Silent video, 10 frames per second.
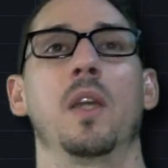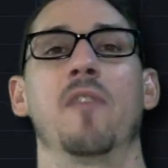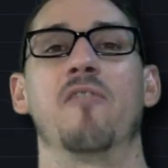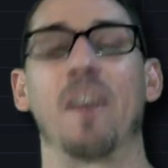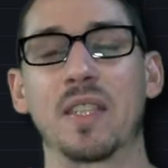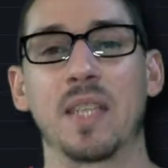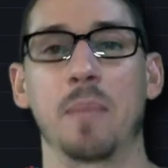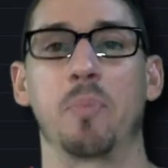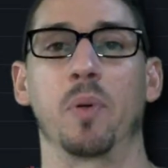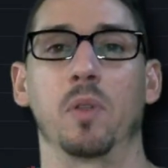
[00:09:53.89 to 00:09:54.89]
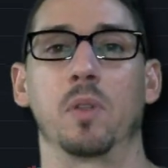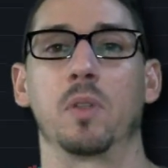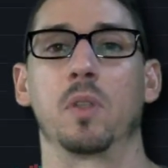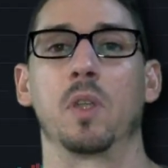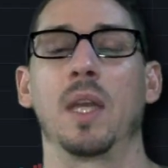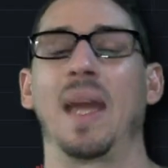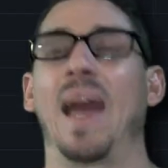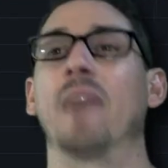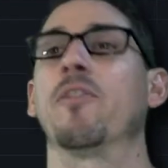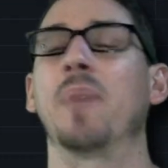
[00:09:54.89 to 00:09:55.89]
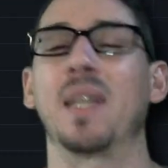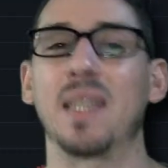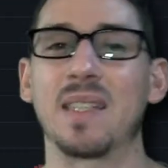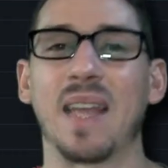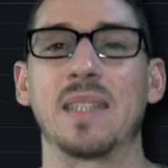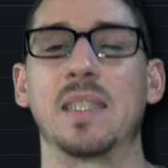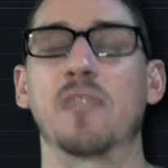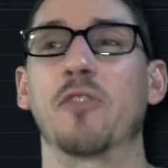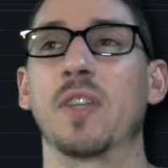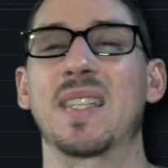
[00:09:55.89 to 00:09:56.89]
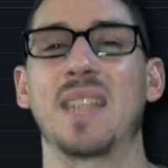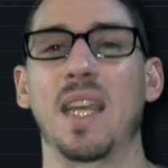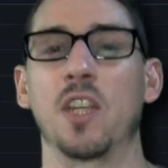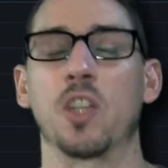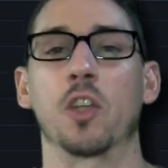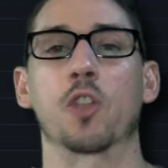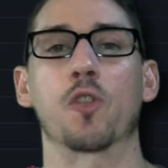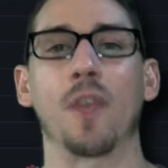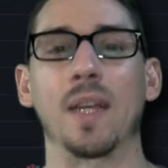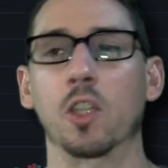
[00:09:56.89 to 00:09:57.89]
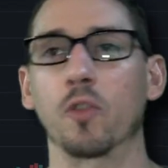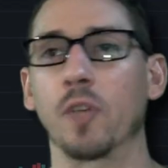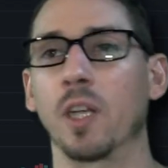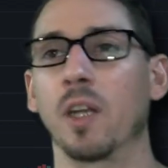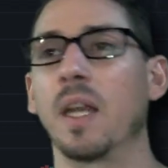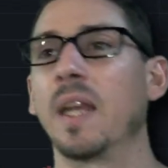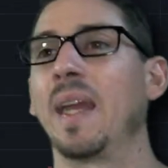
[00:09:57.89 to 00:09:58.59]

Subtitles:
Very simple. Everybody is at a different stage in their trading career